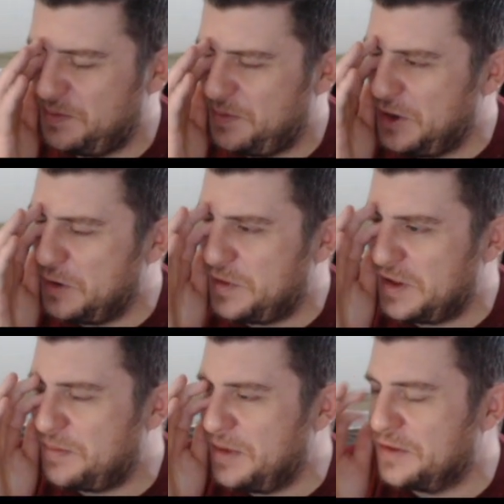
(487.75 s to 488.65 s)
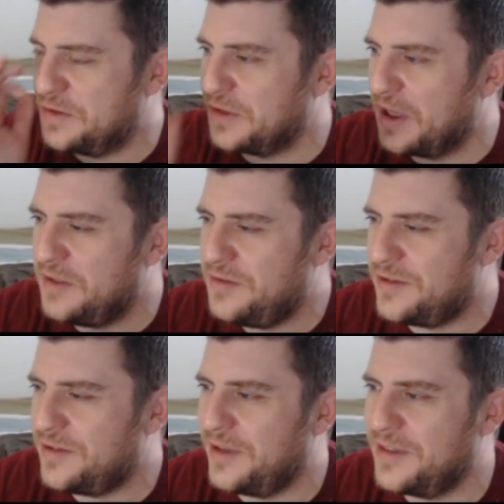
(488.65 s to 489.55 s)
6 minutes or
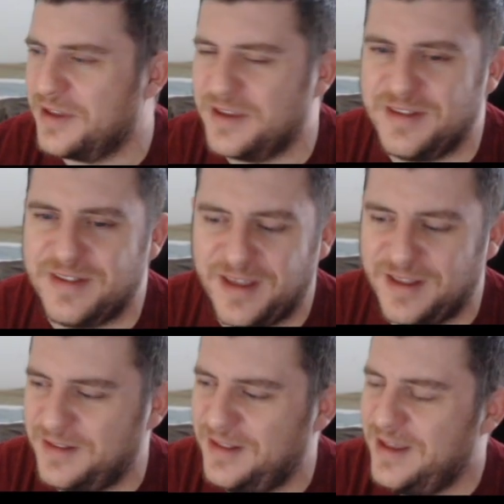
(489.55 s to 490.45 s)
less, I think he said.